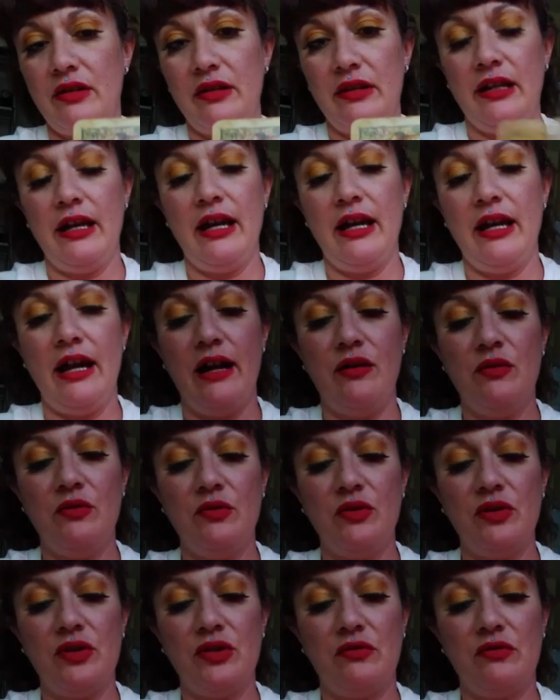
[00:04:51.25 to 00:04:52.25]
the
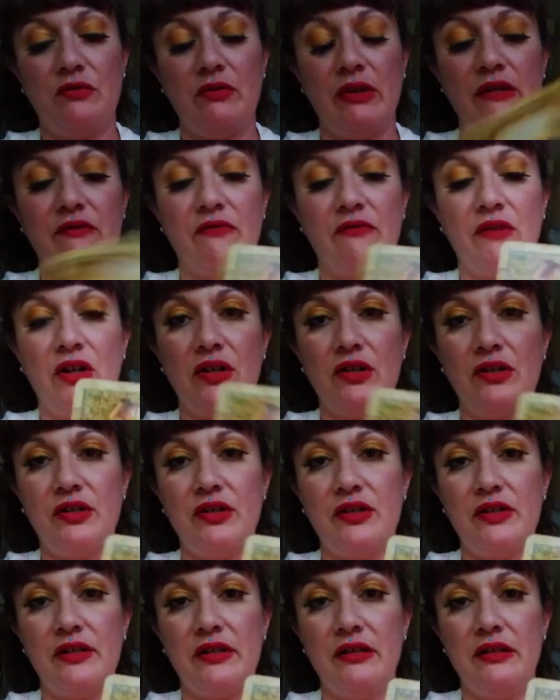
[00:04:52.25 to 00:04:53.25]
Ouch
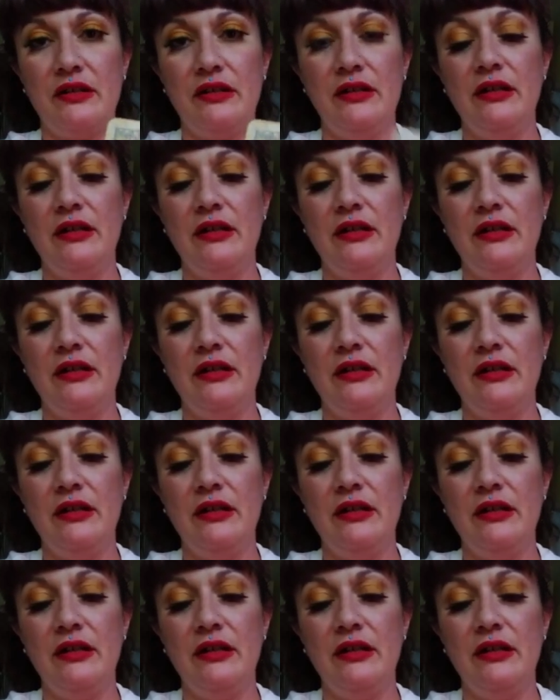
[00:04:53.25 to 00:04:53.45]
reversed.